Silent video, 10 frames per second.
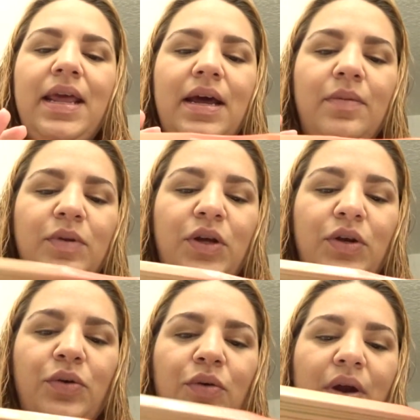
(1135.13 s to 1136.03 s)
and I'm
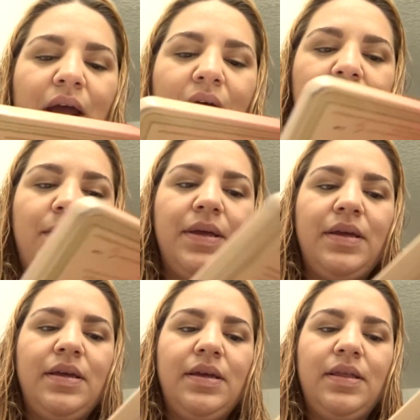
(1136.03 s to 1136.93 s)
gonna grab
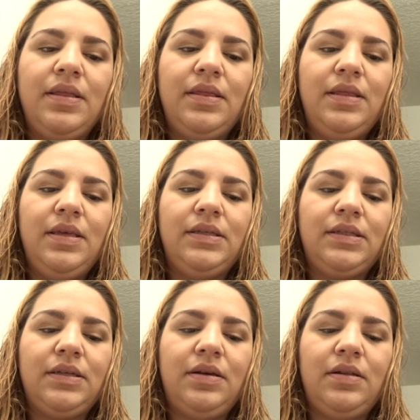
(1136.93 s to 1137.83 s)

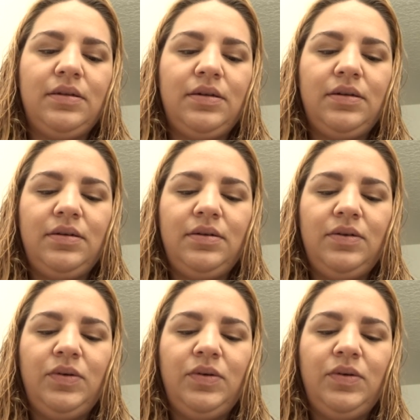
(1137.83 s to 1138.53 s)
this color